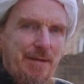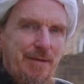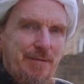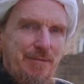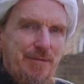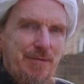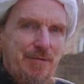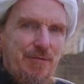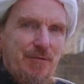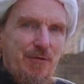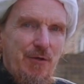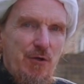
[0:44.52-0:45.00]
In
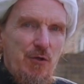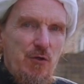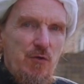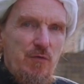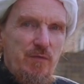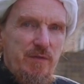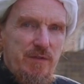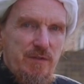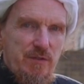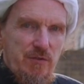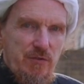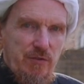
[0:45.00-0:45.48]
these
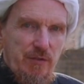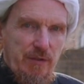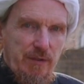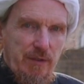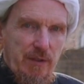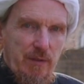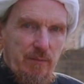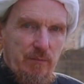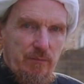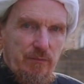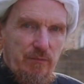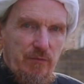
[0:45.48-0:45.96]
COVID
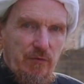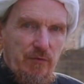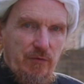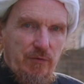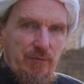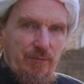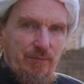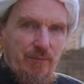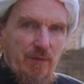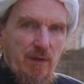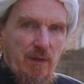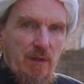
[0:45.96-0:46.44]

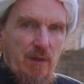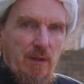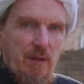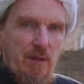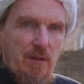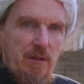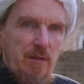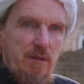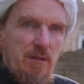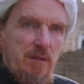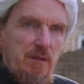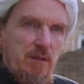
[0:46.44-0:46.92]
times,
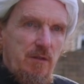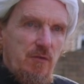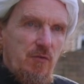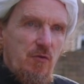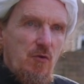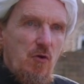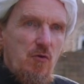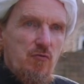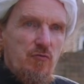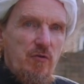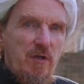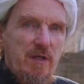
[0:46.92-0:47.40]
these
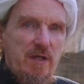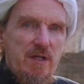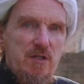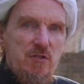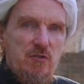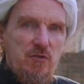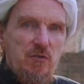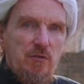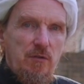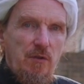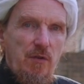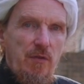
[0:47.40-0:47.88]

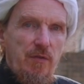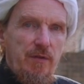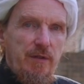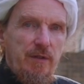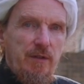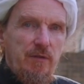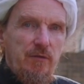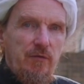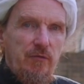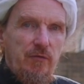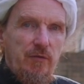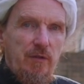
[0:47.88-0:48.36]
congregational
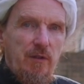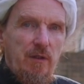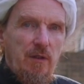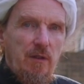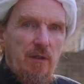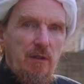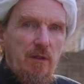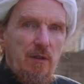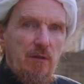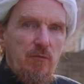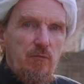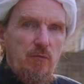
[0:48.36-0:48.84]
things
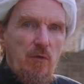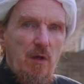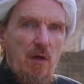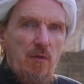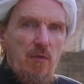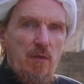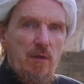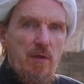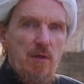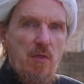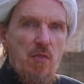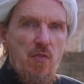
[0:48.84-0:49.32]
are
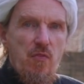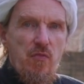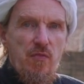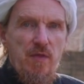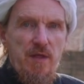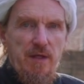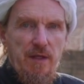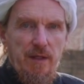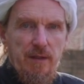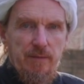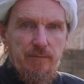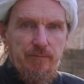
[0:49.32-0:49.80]
rather
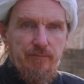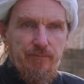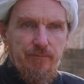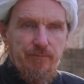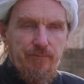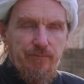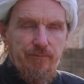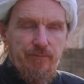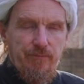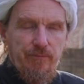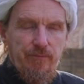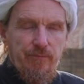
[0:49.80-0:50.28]
thinner,
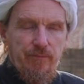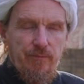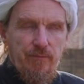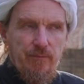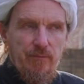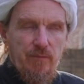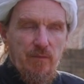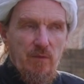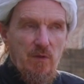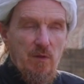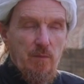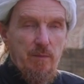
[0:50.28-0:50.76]

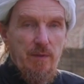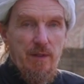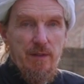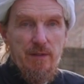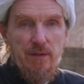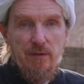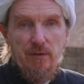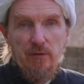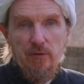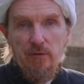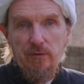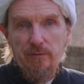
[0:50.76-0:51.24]

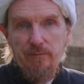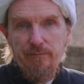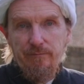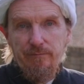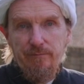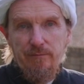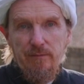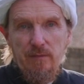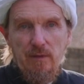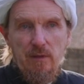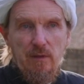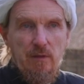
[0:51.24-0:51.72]
depending on
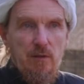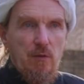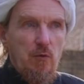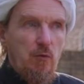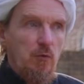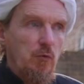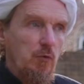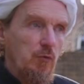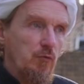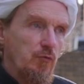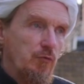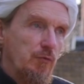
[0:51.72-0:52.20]

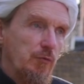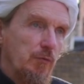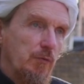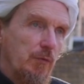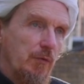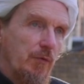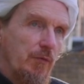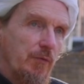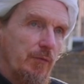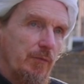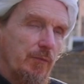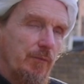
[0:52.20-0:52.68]
local
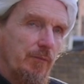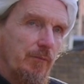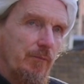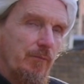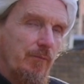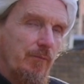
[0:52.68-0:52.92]
rules.